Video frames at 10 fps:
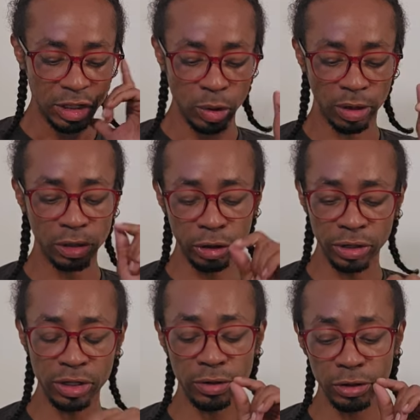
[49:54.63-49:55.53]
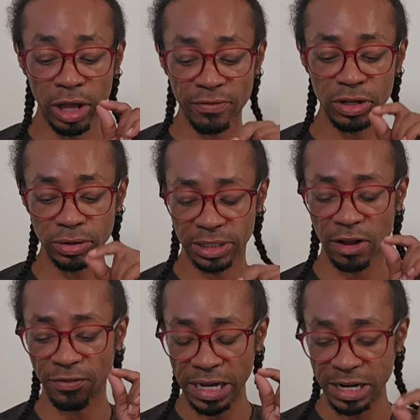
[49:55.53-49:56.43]
You are learning, you're loving
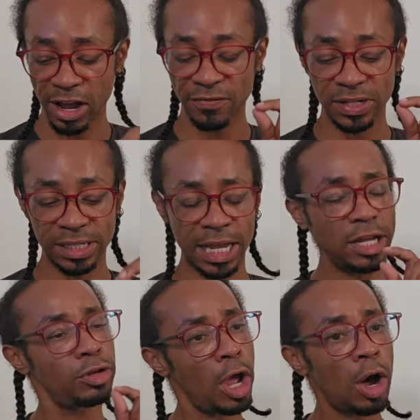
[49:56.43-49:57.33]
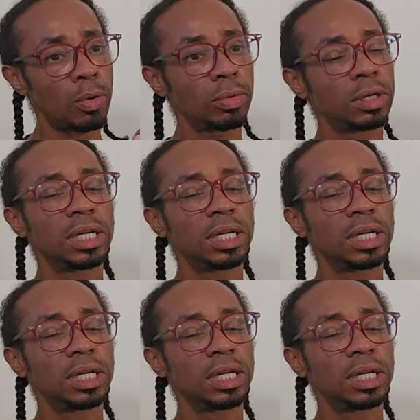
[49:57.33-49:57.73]
yourself enough to say, no,